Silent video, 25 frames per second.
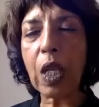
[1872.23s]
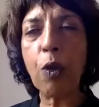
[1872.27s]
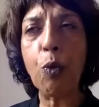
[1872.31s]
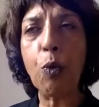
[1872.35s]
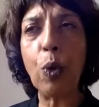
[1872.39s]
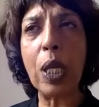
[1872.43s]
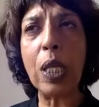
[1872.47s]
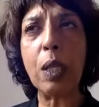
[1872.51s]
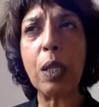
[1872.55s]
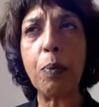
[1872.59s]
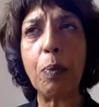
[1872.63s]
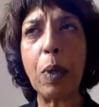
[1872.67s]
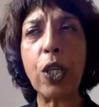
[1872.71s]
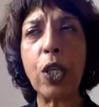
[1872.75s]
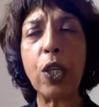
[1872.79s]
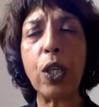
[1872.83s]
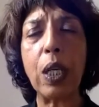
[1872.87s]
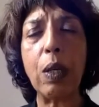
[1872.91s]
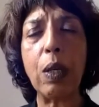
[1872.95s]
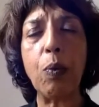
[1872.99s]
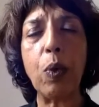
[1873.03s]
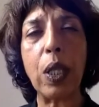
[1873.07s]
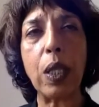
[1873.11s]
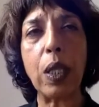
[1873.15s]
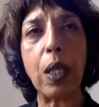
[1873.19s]
especially
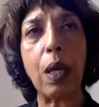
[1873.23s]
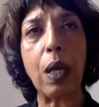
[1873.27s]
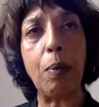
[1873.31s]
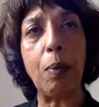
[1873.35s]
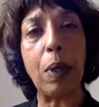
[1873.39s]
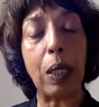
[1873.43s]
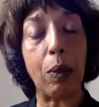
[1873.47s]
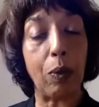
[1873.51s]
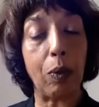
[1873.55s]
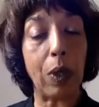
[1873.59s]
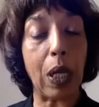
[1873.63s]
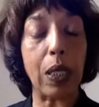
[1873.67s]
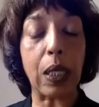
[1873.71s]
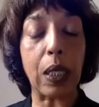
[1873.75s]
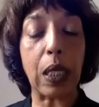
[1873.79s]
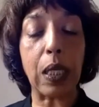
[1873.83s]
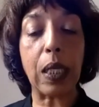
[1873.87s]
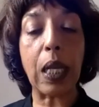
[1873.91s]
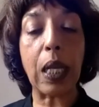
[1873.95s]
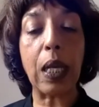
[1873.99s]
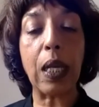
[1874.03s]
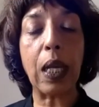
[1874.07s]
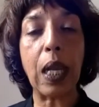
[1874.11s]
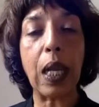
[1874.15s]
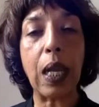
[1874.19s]
with, I mean, as I
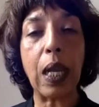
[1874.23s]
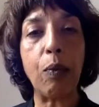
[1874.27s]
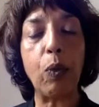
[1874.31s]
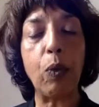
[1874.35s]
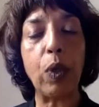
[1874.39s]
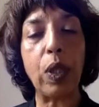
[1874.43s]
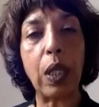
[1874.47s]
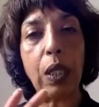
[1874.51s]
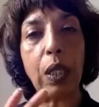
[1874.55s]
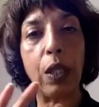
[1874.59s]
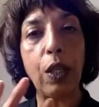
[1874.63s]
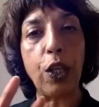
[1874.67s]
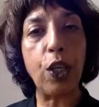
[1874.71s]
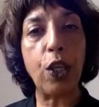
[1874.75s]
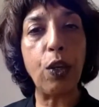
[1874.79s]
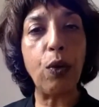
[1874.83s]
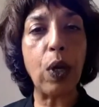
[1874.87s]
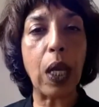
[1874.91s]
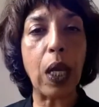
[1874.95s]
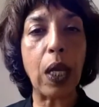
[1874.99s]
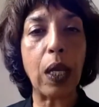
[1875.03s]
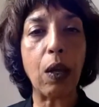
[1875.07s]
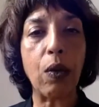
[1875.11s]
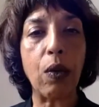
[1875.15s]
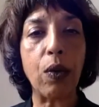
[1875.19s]
said again, within the
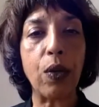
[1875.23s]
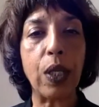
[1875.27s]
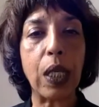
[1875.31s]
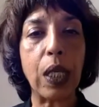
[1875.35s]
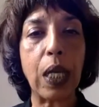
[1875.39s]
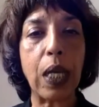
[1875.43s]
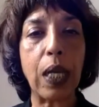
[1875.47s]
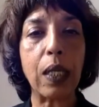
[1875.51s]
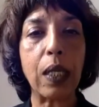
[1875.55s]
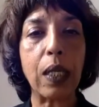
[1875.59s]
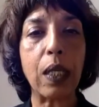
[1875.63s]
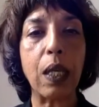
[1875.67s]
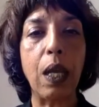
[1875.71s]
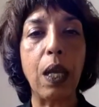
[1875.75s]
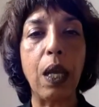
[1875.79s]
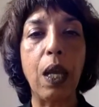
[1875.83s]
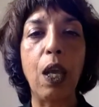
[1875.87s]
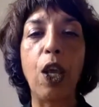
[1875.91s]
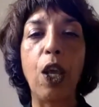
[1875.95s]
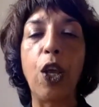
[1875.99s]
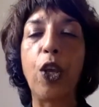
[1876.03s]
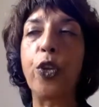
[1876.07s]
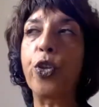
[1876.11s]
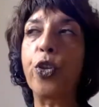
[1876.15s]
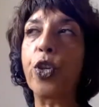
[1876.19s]
UK context.
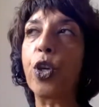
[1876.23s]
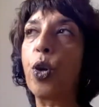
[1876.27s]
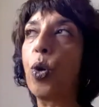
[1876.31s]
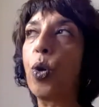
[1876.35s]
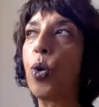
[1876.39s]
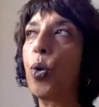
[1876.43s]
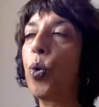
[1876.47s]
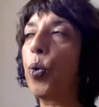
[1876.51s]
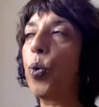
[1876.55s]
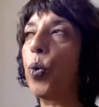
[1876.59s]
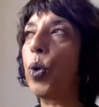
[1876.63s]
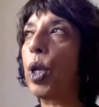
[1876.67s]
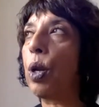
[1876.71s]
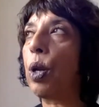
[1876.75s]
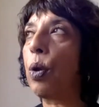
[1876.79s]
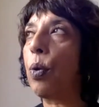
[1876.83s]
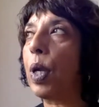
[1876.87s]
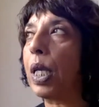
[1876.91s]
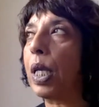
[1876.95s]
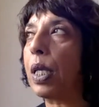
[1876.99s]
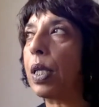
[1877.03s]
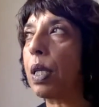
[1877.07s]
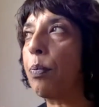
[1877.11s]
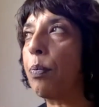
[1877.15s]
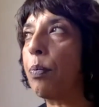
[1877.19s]
So,
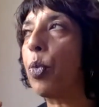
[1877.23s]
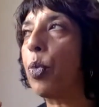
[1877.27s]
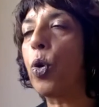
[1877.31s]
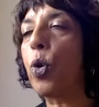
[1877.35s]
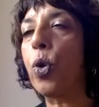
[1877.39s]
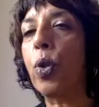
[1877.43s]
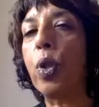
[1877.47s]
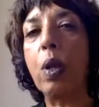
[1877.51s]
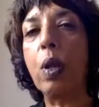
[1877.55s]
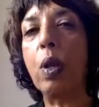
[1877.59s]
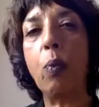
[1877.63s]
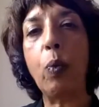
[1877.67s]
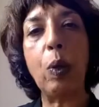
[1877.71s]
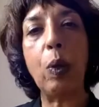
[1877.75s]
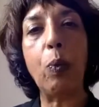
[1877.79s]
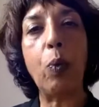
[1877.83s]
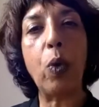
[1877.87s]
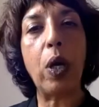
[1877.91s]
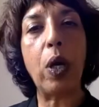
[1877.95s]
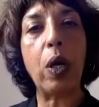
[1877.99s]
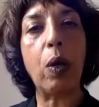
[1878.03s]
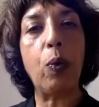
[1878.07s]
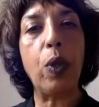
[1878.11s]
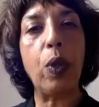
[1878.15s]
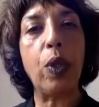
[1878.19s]
it's important that we
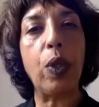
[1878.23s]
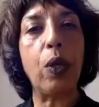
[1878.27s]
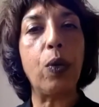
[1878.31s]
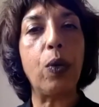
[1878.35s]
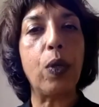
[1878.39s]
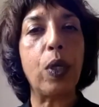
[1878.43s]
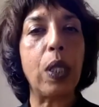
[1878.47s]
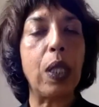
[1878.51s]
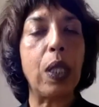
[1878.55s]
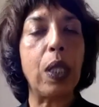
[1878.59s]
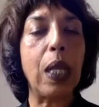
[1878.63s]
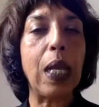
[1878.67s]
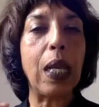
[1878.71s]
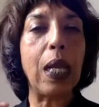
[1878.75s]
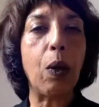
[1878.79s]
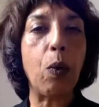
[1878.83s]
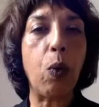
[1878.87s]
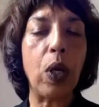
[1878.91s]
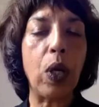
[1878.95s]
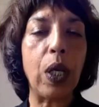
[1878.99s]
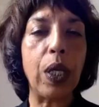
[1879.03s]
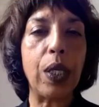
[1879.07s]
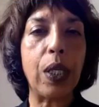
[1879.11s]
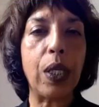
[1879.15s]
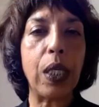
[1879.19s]
work with those. And the
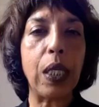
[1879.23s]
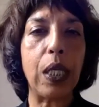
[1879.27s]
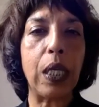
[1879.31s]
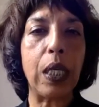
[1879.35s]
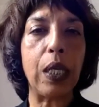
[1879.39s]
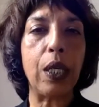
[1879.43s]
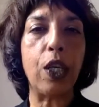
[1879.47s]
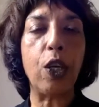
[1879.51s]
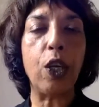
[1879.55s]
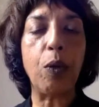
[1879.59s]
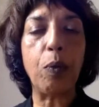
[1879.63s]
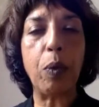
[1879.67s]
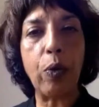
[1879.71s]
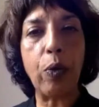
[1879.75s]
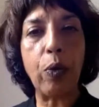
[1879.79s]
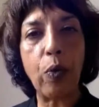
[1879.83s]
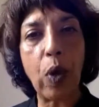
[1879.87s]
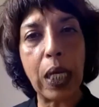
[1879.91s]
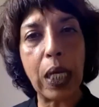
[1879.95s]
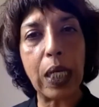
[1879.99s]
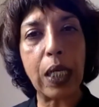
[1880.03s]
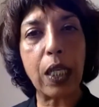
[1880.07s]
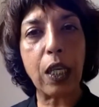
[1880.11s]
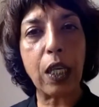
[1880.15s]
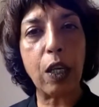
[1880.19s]
Equality and Human
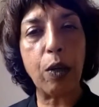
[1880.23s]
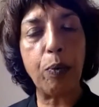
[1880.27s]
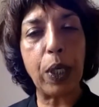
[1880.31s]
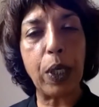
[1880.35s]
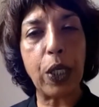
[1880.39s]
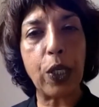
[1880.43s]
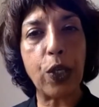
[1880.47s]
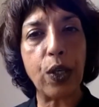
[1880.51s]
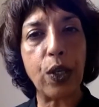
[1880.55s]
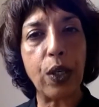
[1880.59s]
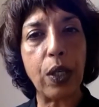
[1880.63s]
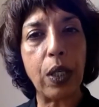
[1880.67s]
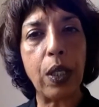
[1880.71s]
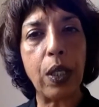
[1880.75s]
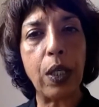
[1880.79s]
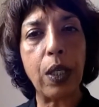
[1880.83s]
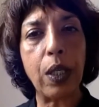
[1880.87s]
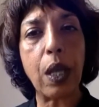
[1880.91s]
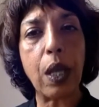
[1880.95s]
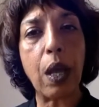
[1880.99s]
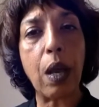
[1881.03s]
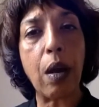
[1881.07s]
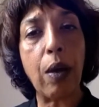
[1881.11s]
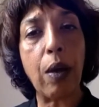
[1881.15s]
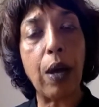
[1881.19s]
Rights Commissions
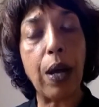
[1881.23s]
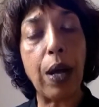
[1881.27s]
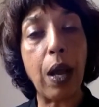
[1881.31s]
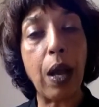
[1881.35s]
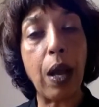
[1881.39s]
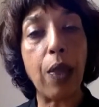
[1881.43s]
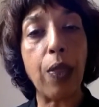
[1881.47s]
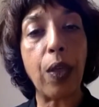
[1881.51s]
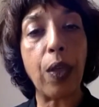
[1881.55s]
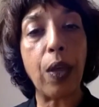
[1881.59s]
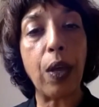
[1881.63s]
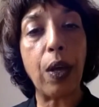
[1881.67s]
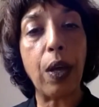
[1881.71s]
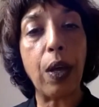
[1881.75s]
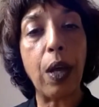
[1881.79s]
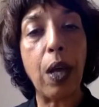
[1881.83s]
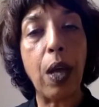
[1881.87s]
are another